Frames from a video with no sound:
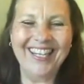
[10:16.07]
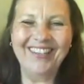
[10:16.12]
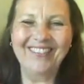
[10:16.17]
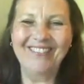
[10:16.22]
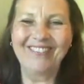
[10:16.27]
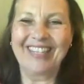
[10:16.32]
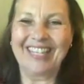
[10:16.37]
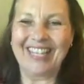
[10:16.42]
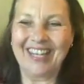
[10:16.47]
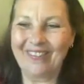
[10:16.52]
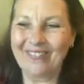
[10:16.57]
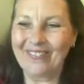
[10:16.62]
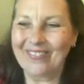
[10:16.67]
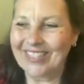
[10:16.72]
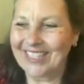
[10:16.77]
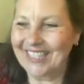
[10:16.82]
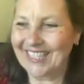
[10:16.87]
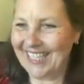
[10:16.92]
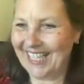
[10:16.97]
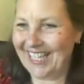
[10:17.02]

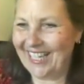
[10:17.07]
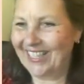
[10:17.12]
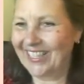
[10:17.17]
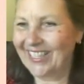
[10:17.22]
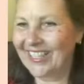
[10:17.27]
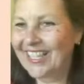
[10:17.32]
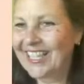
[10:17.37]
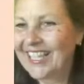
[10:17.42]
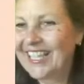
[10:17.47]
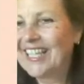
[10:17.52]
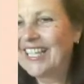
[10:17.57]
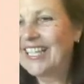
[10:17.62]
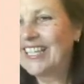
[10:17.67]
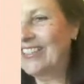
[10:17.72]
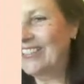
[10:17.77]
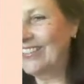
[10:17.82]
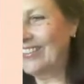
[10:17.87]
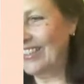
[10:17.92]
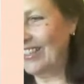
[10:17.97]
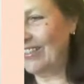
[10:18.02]
Whatever's there,
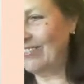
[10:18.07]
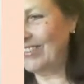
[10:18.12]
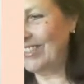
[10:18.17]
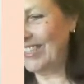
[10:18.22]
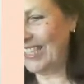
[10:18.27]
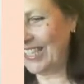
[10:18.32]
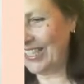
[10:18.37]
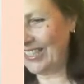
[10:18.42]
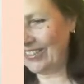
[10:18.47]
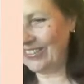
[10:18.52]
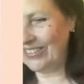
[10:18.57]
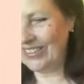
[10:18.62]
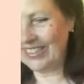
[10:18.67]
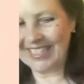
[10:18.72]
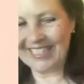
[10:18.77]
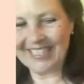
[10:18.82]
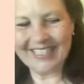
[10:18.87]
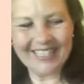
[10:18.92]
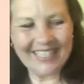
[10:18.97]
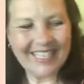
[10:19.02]
you love to use
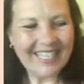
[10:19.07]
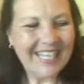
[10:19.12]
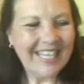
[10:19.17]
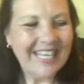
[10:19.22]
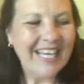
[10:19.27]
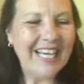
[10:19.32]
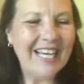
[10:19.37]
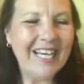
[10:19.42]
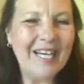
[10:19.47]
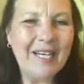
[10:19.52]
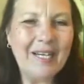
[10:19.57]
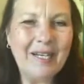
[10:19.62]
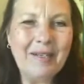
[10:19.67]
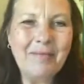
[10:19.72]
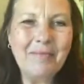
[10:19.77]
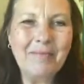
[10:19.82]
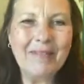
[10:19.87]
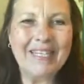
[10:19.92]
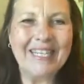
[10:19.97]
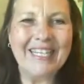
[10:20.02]
it.
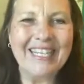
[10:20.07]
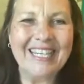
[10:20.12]
Um,